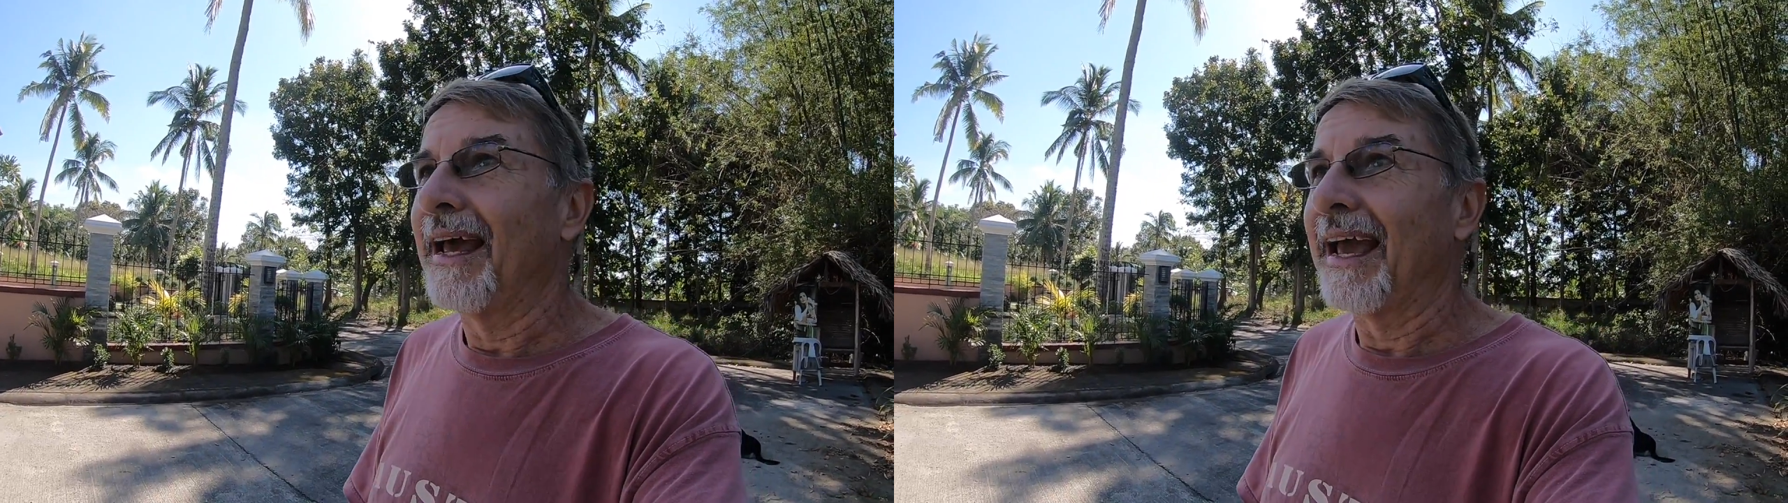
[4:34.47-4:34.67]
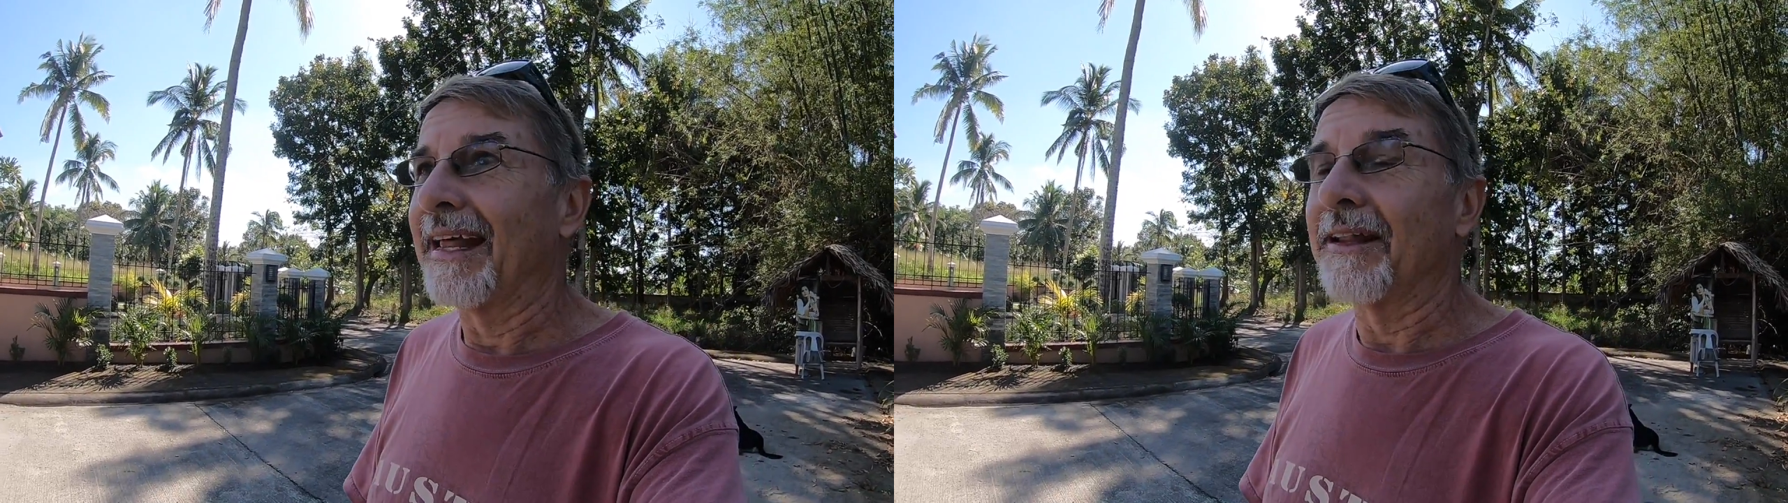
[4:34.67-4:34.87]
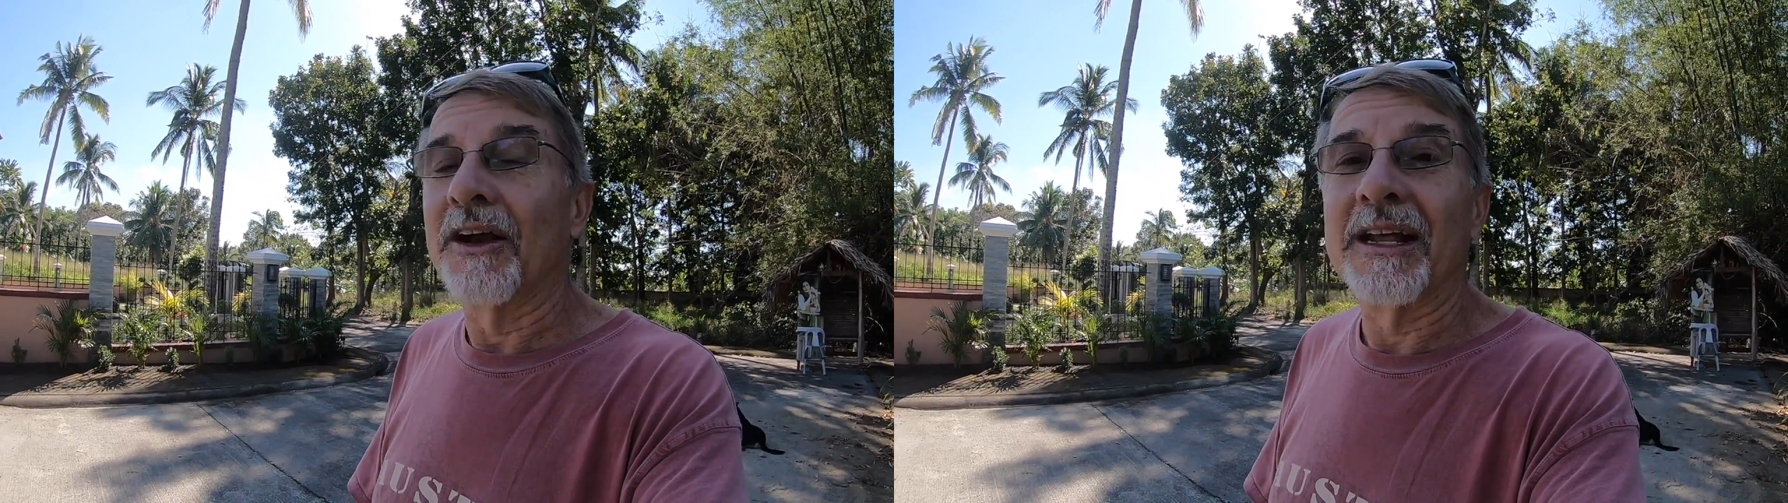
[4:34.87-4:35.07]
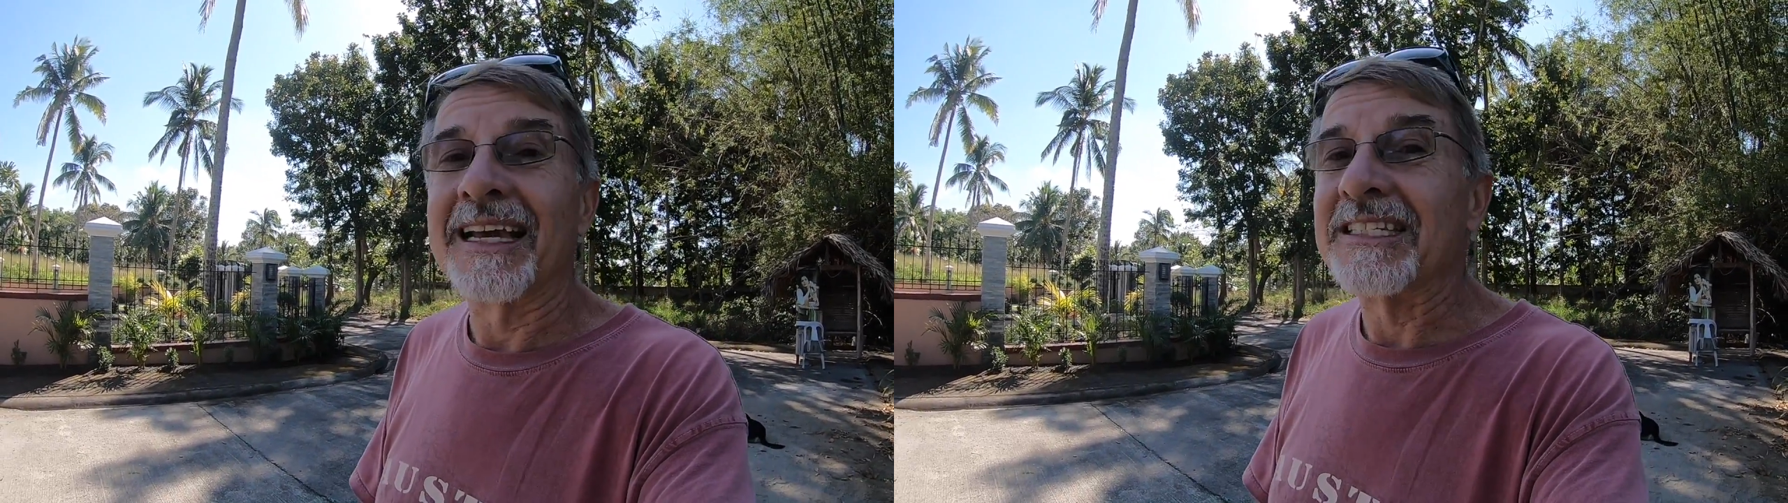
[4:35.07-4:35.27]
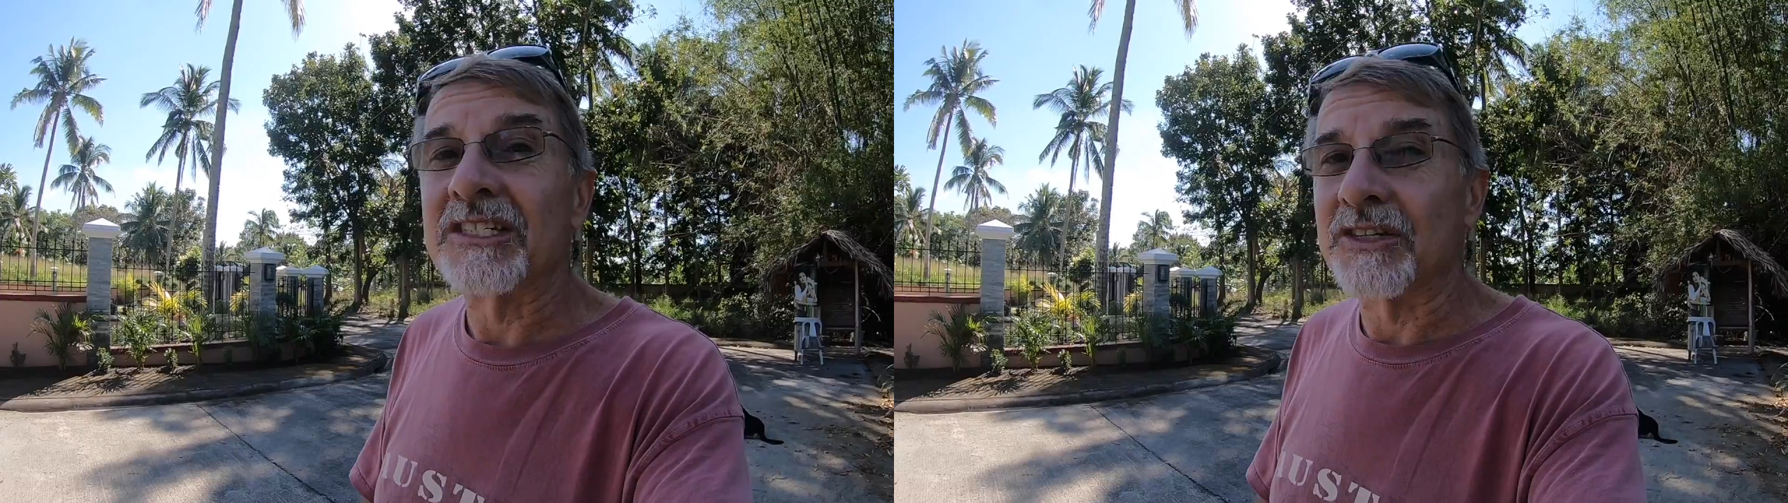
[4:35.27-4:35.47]
and they're going to
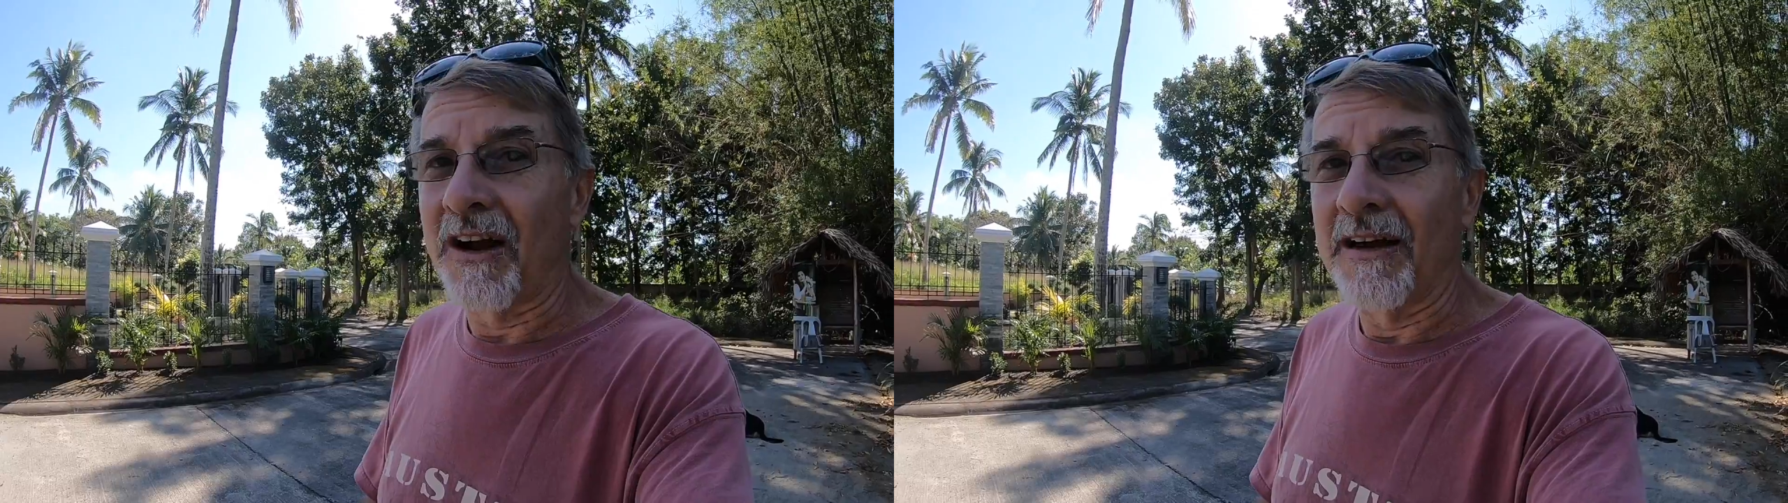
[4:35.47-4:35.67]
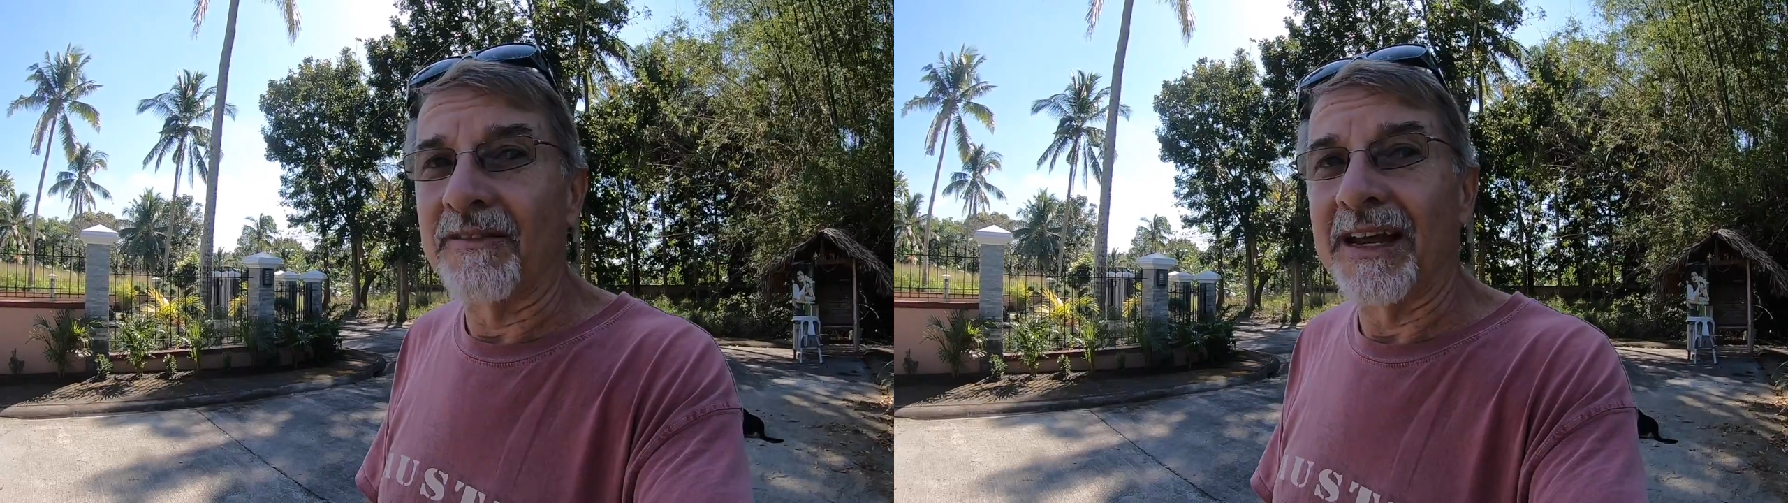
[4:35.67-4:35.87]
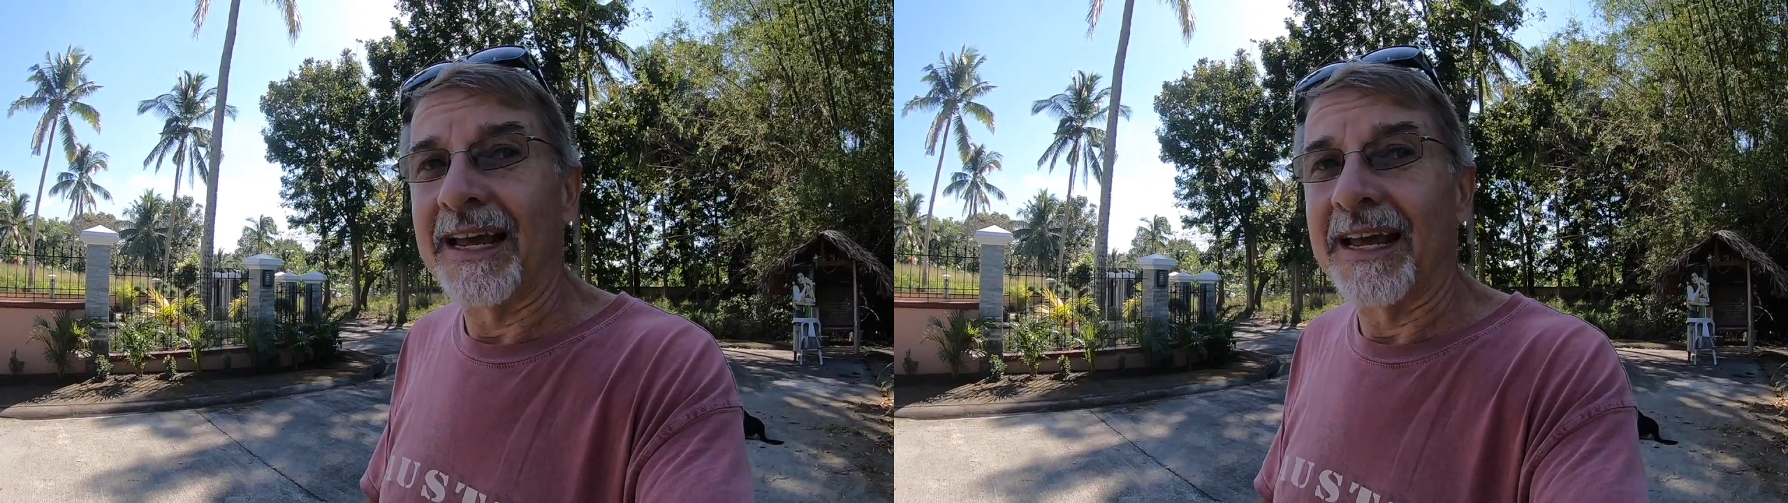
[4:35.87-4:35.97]
get starved,